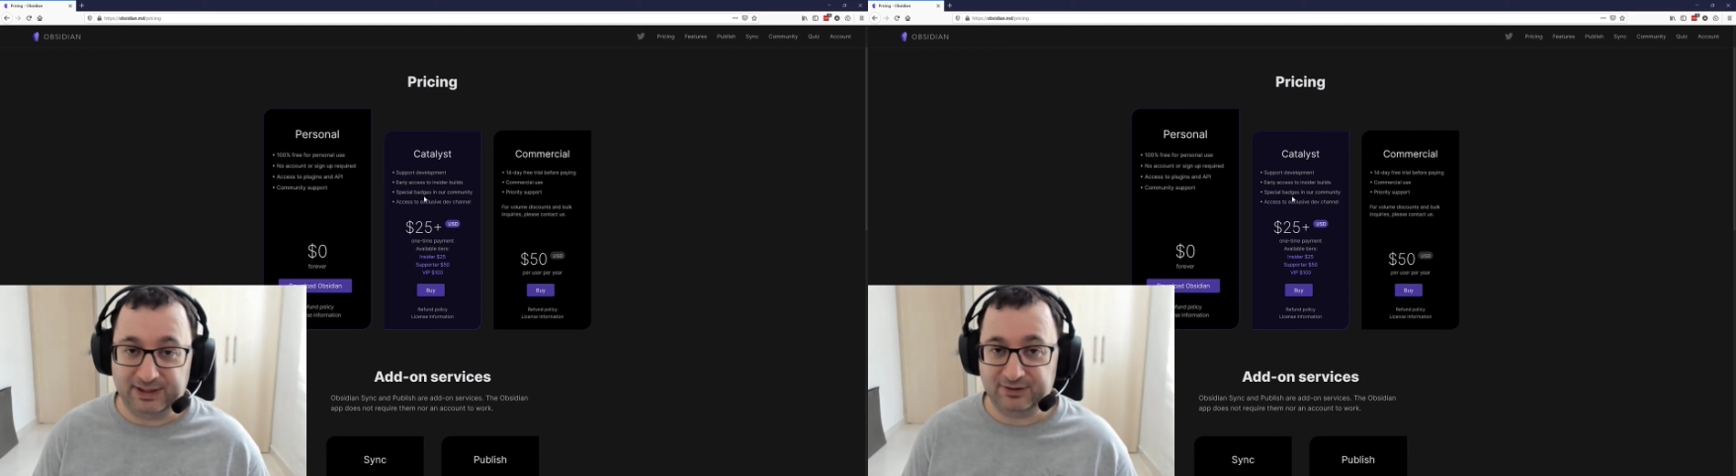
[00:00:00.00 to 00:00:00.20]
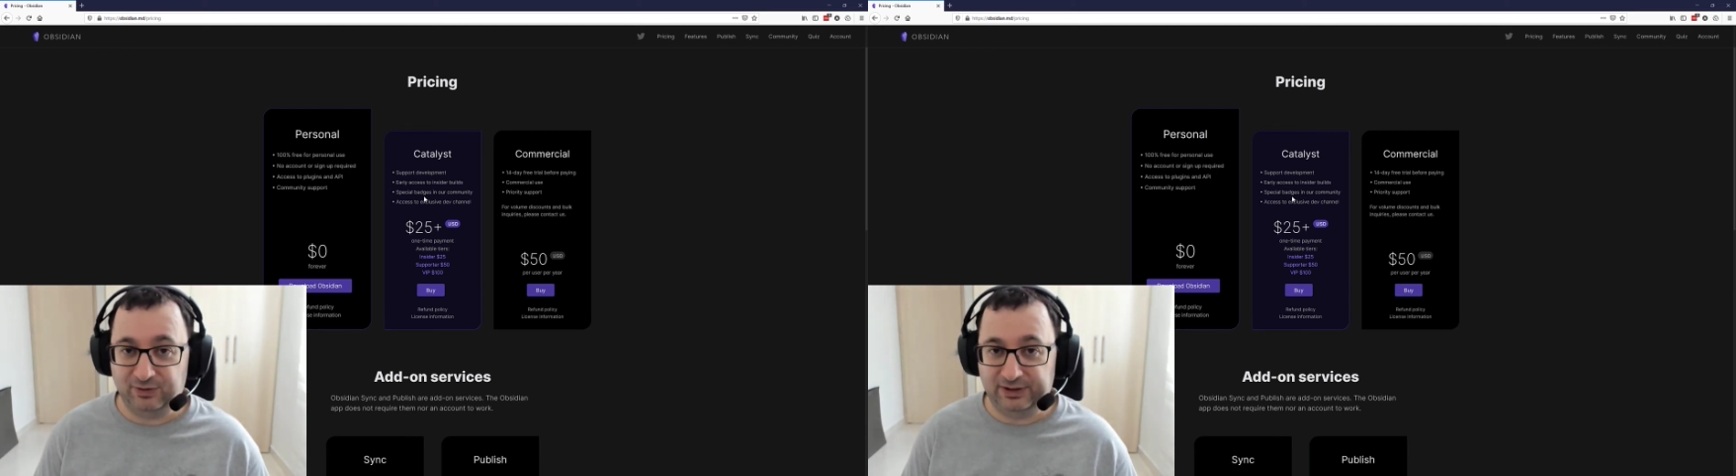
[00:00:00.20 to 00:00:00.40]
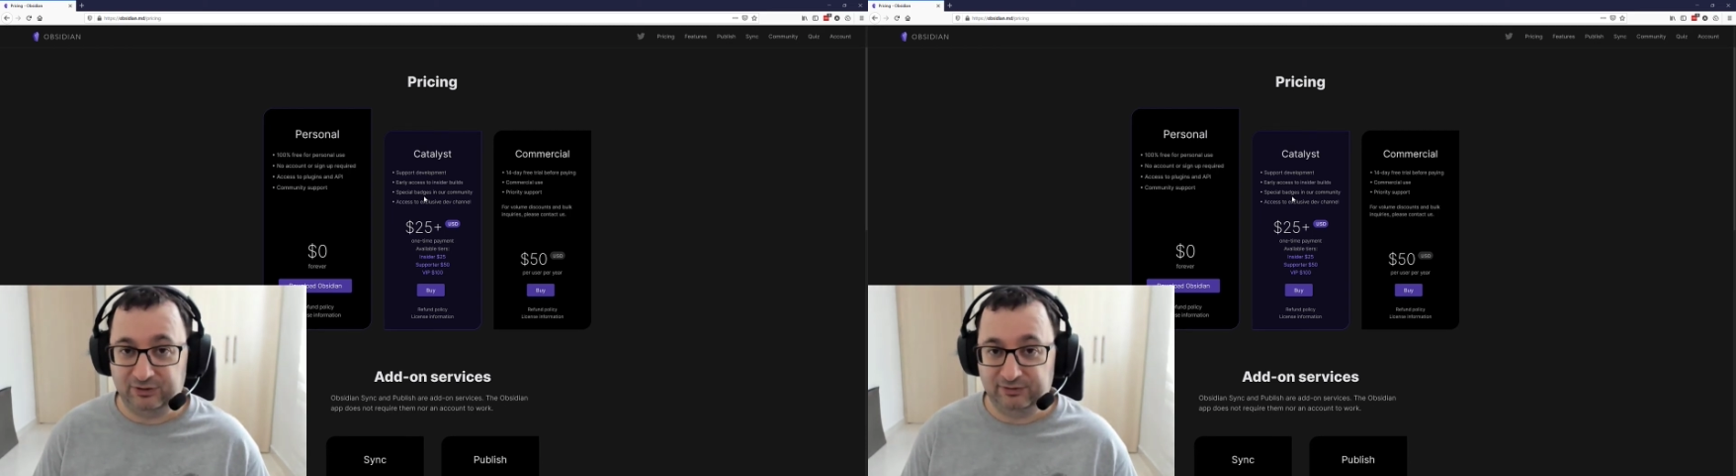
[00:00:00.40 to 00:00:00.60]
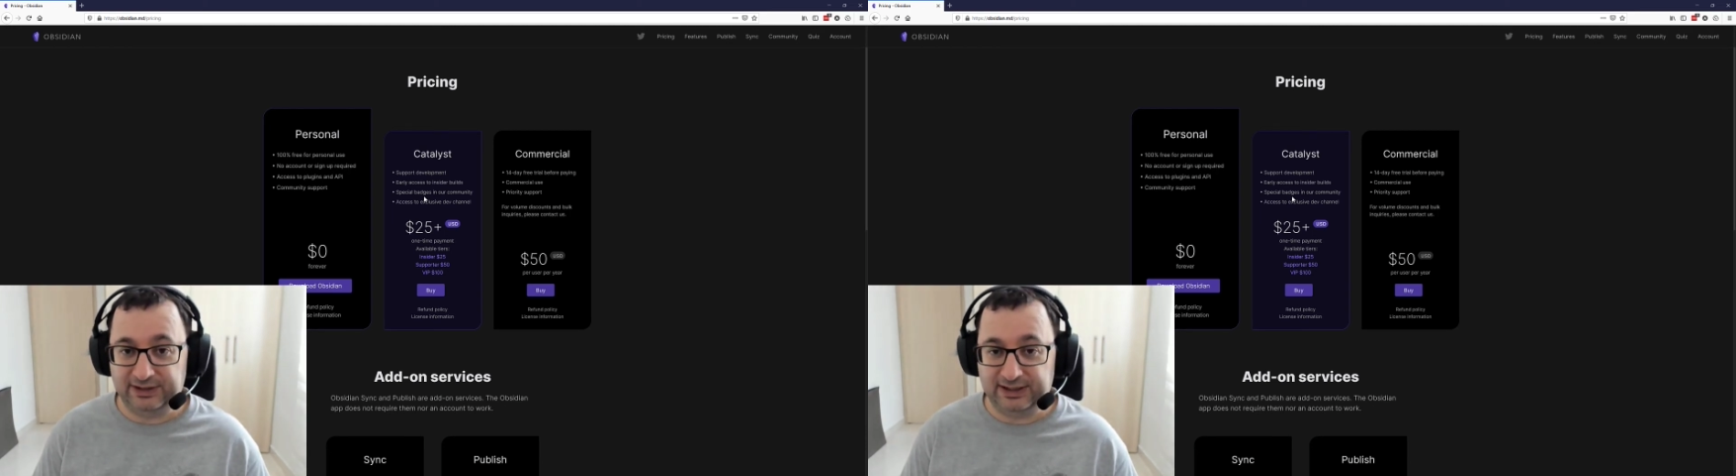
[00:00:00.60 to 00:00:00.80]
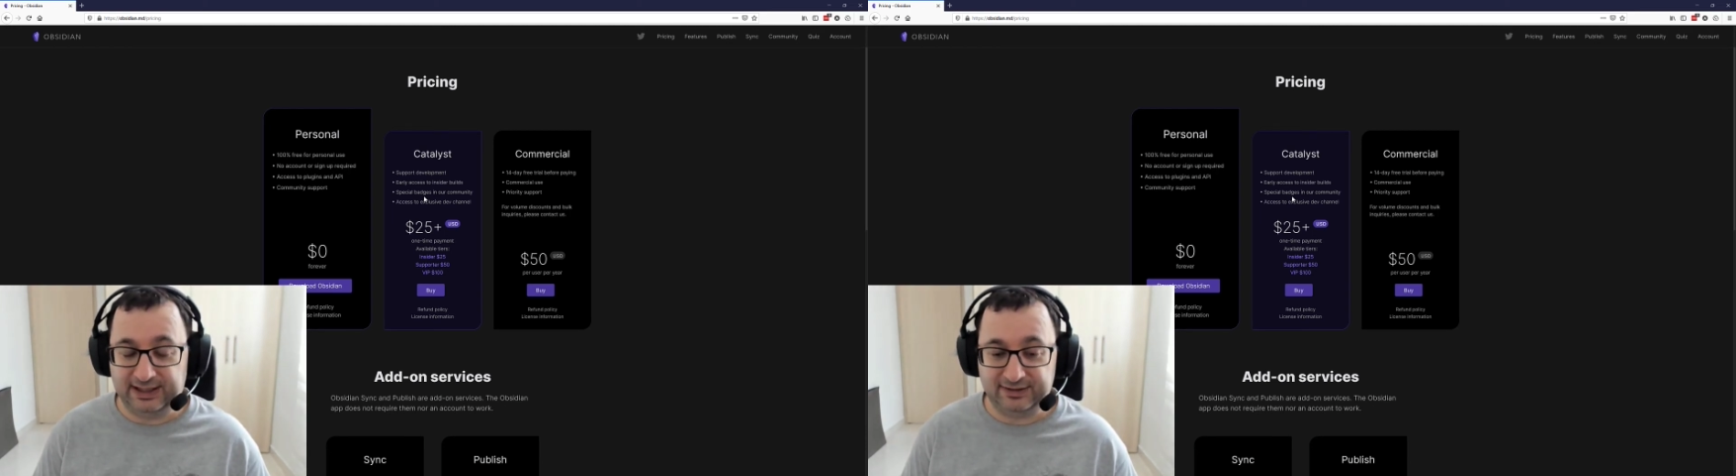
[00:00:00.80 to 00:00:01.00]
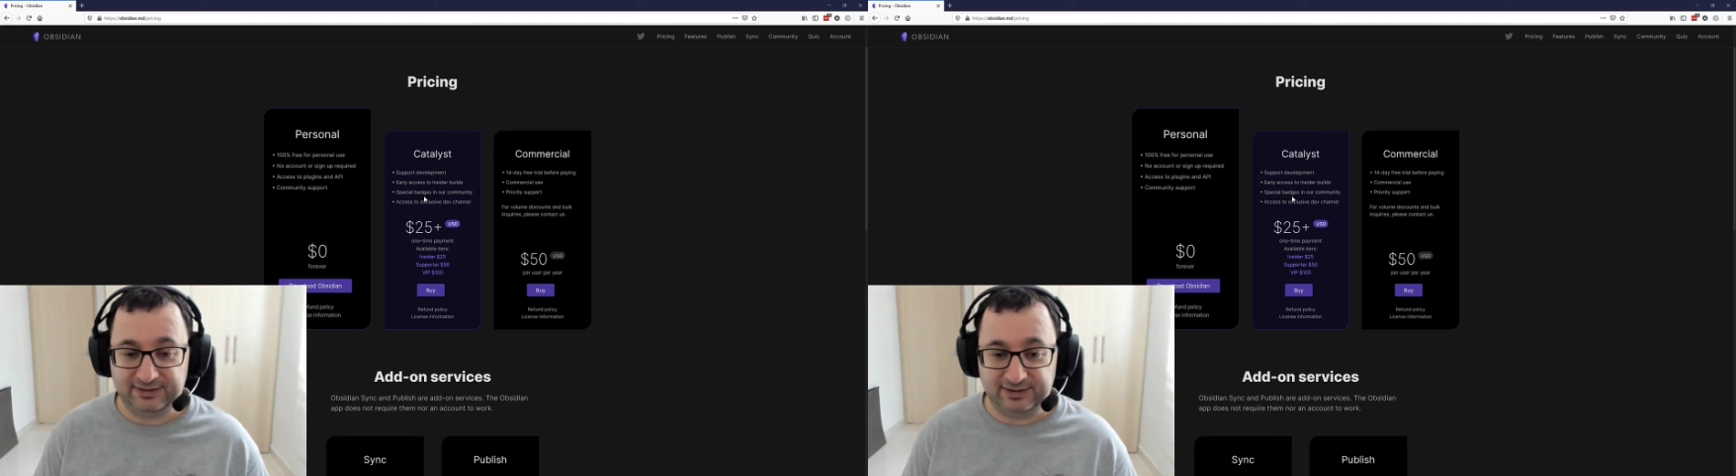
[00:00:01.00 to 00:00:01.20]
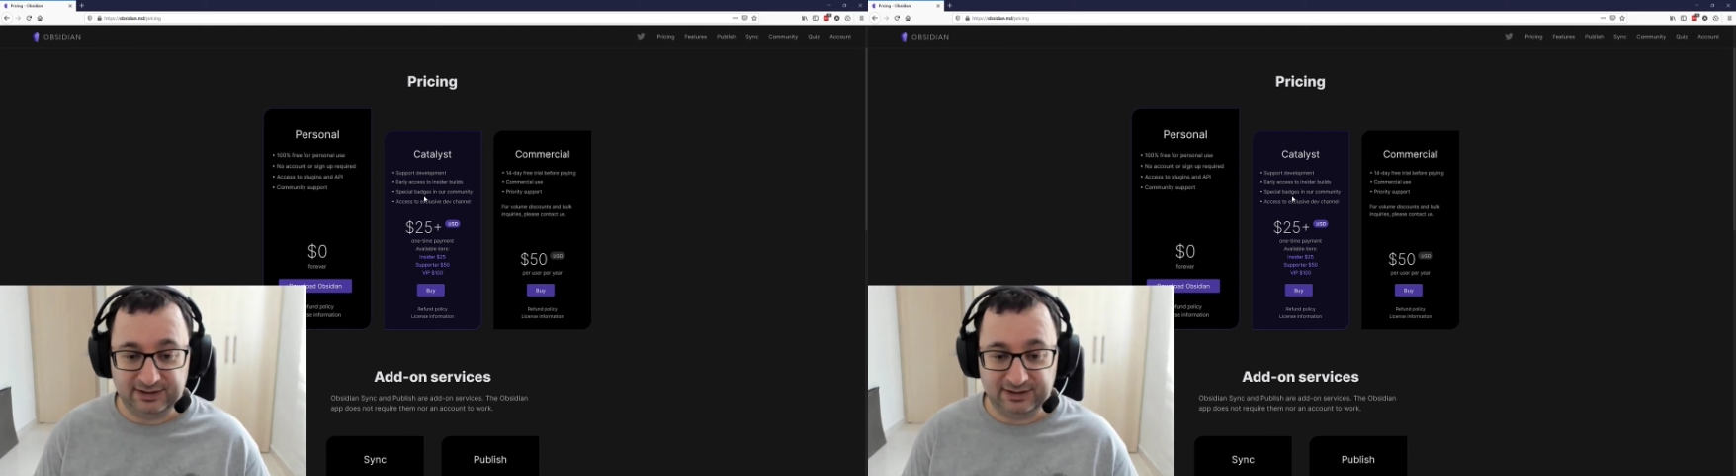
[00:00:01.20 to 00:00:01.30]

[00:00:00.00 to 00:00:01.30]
amazing what it already has,